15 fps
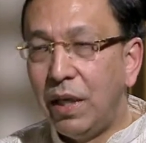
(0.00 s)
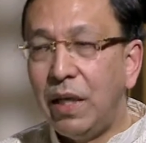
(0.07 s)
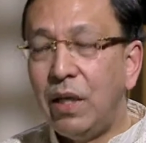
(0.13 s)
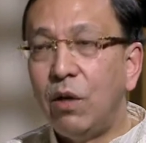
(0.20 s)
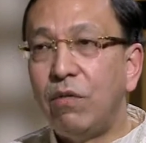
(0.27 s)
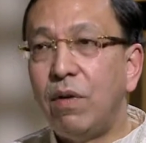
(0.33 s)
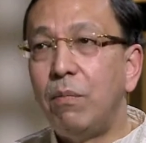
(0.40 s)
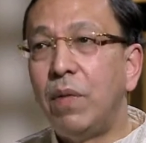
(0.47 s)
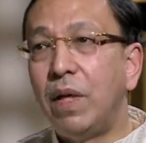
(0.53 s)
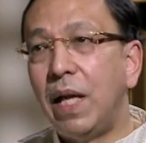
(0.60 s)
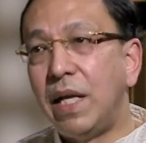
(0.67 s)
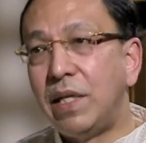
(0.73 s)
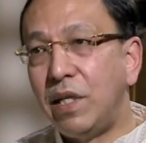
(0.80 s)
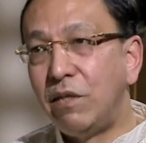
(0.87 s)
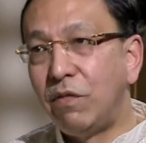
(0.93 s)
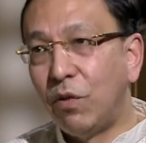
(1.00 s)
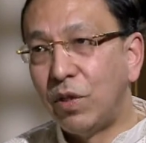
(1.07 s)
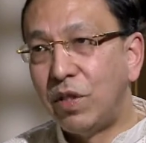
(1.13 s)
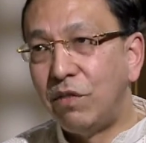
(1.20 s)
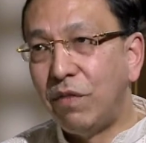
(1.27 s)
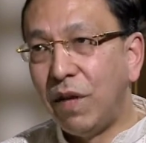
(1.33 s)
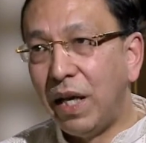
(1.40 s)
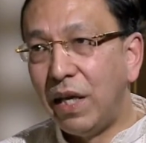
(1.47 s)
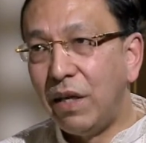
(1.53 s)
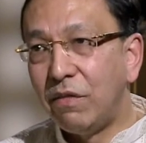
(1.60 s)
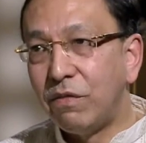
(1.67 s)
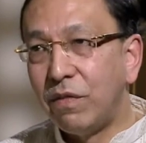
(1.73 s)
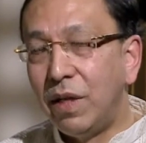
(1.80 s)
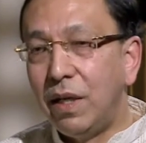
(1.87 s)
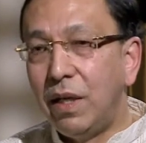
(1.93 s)
in November
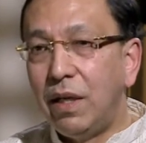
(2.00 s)
1945,